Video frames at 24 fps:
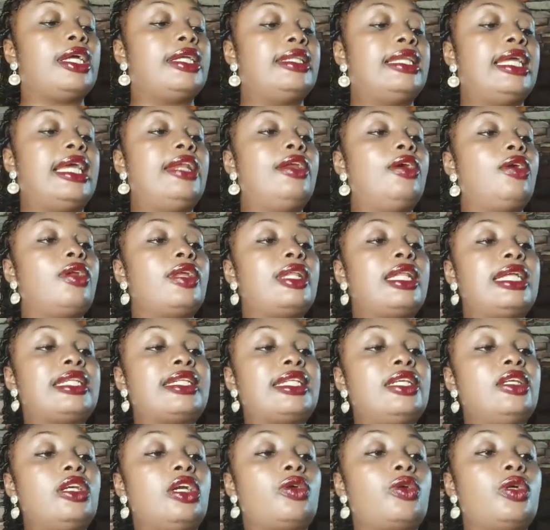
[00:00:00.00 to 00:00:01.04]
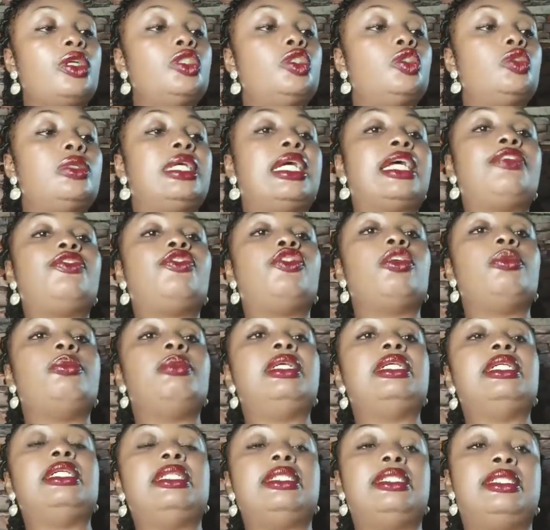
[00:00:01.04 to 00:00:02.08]
Then another thing you're going to get for
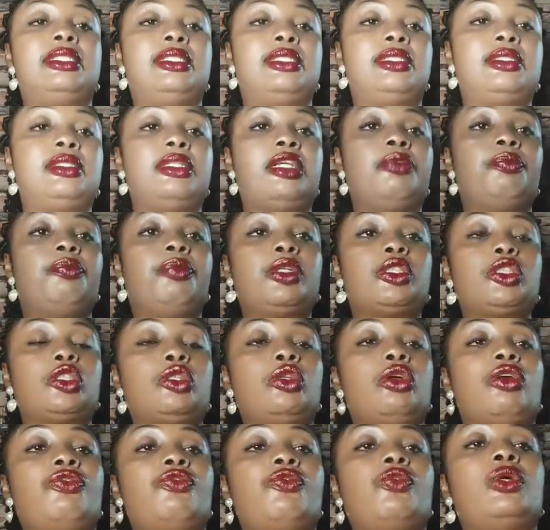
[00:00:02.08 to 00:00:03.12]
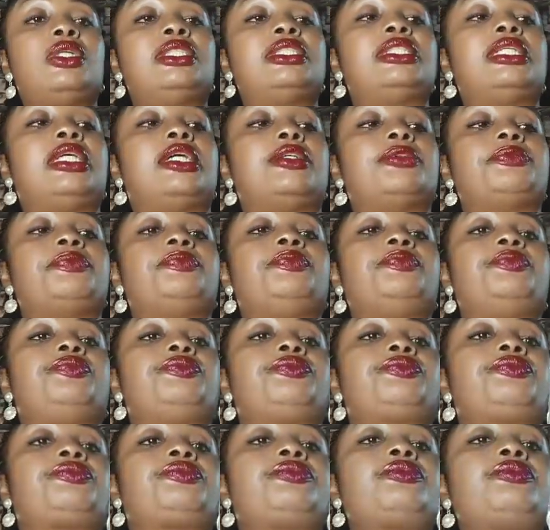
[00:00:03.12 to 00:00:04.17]
me is a bottle of water.
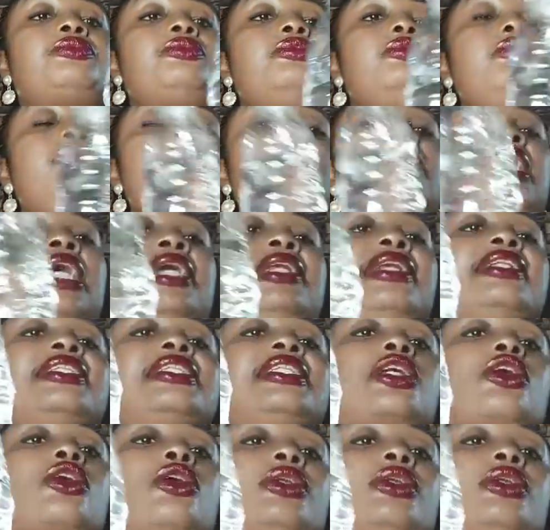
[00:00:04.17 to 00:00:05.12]
An empty